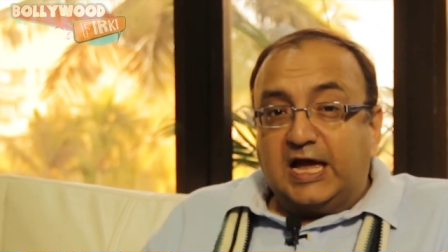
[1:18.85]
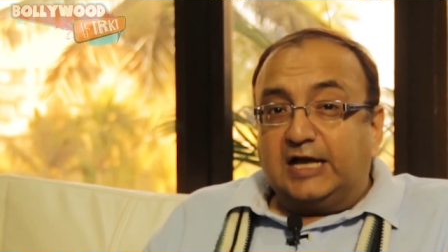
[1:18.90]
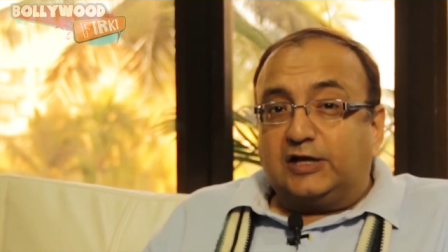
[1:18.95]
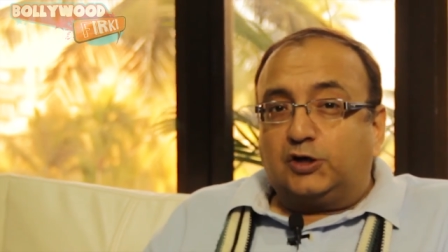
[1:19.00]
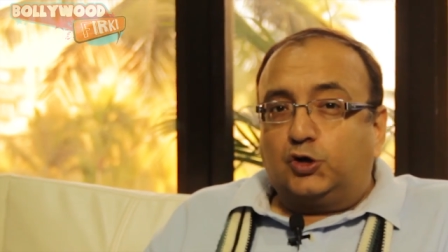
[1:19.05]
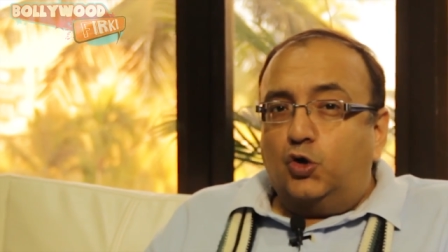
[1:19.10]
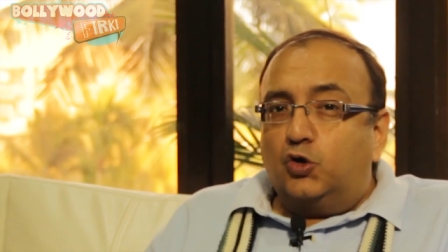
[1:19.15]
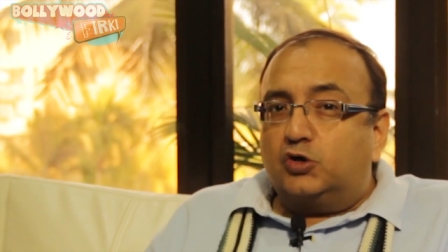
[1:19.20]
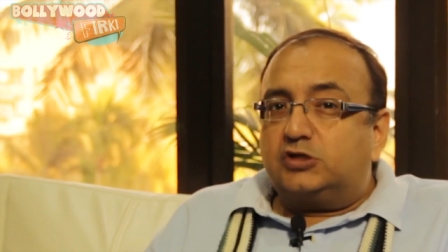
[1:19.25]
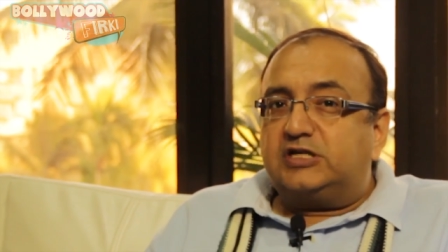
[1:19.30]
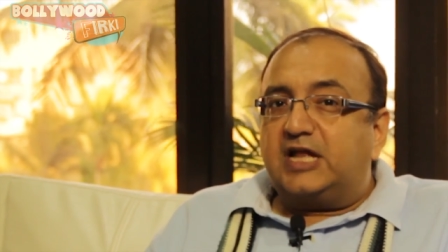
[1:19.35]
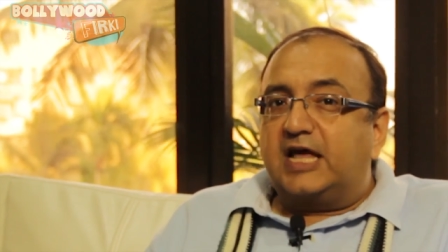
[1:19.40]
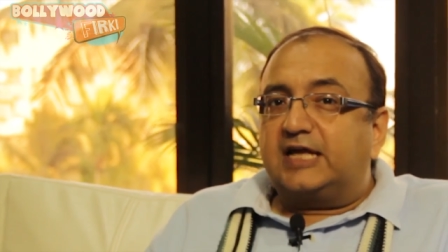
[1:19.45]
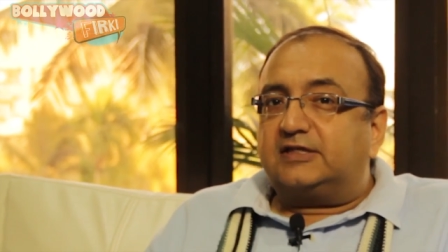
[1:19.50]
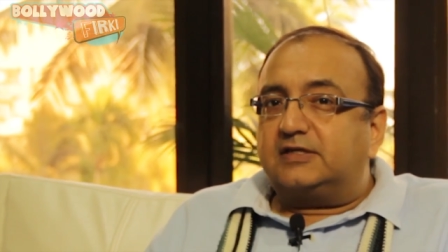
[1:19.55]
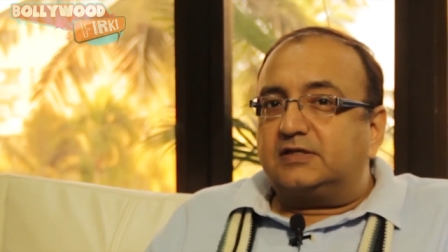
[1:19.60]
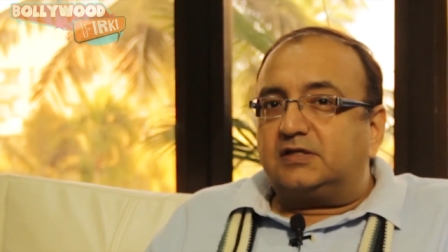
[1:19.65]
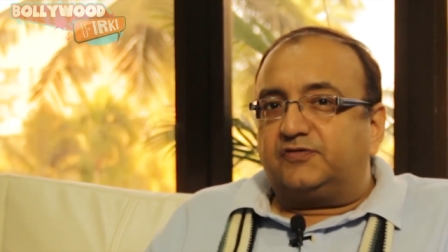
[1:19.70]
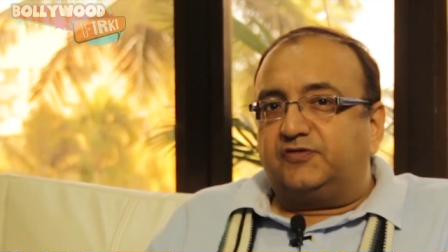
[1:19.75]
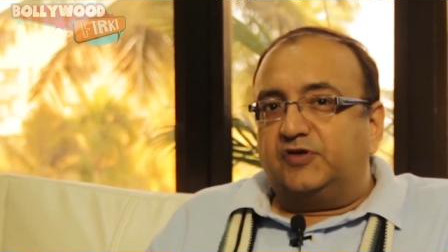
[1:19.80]
It looks
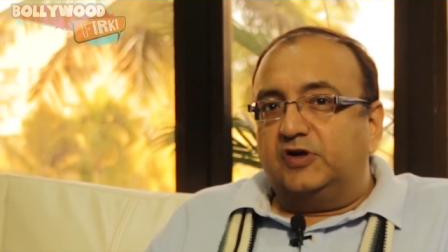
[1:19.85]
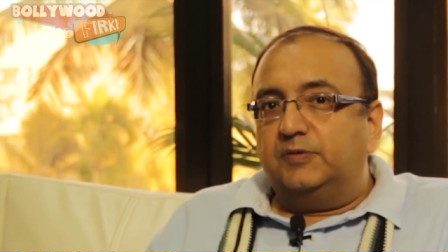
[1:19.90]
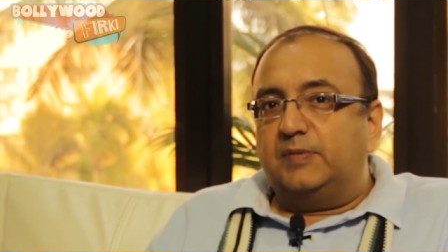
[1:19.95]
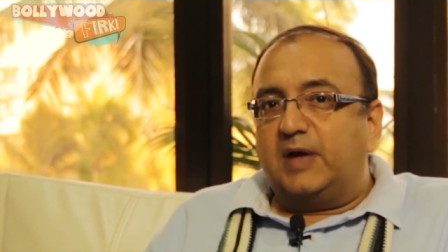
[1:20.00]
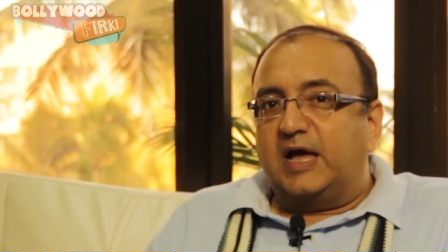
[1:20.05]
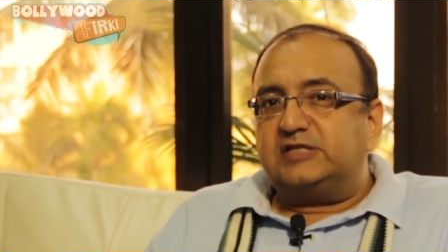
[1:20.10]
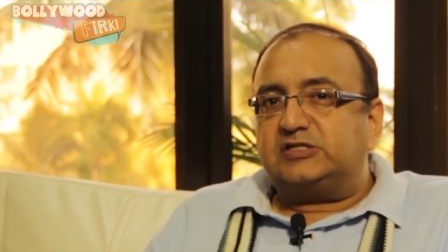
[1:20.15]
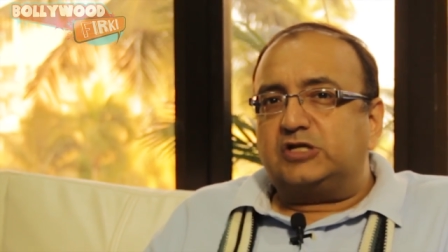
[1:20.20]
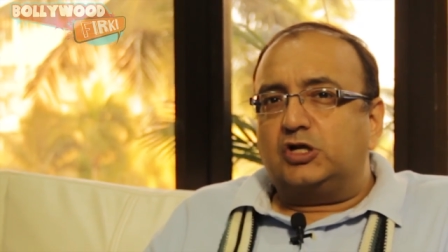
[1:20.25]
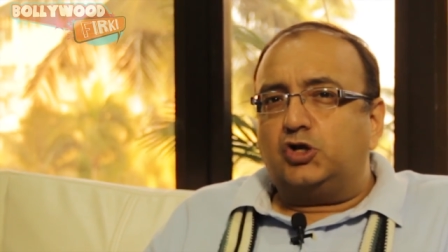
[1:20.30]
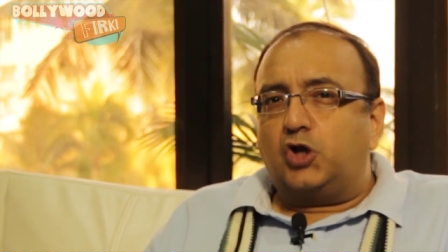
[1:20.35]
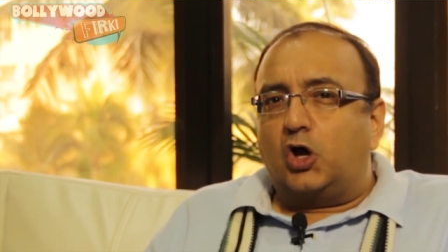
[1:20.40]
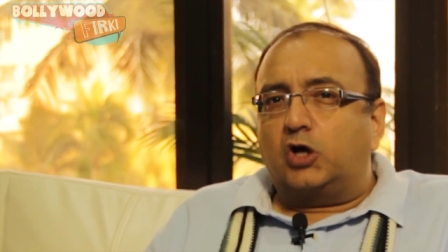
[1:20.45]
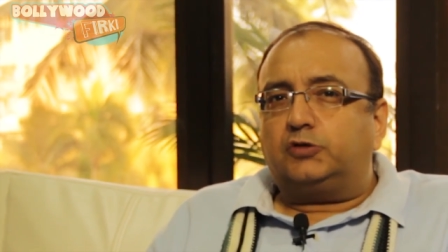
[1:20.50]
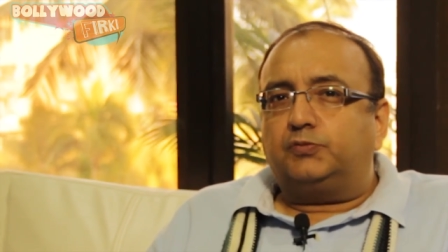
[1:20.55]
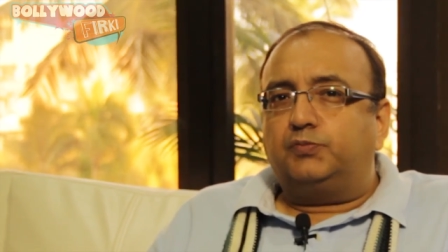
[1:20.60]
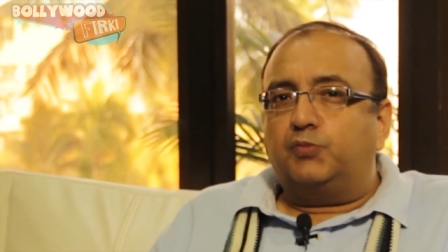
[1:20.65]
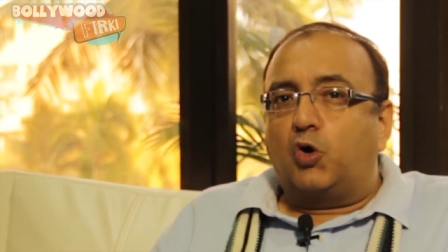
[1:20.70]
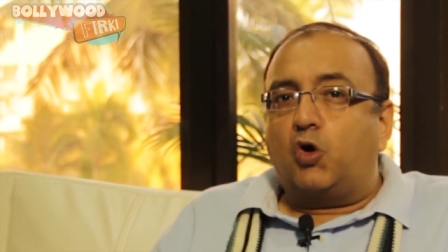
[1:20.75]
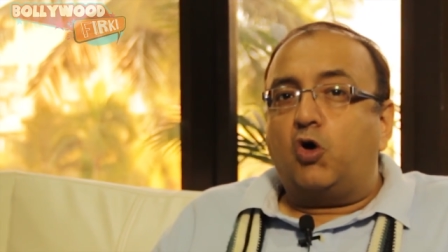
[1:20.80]
like this film has a
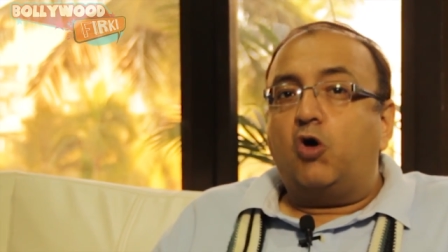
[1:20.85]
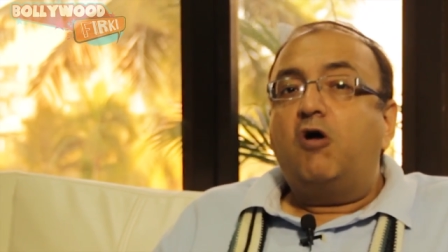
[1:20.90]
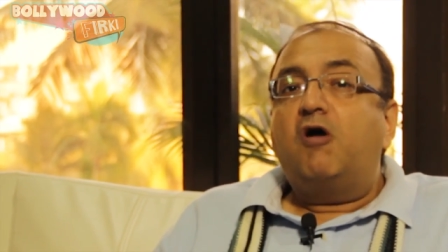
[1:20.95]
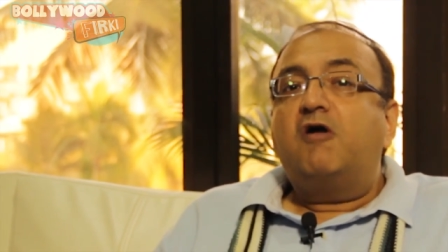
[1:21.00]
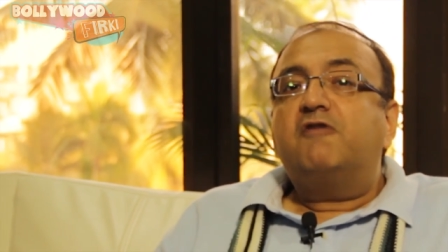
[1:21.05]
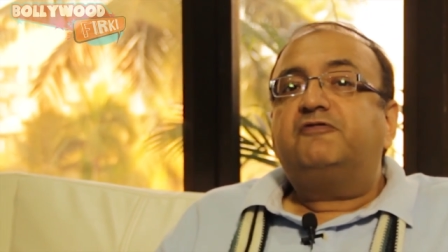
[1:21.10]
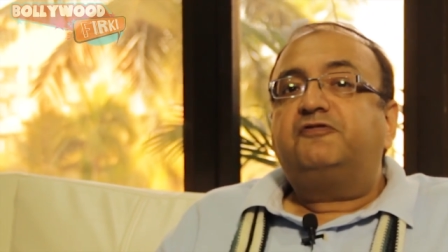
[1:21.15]
lot more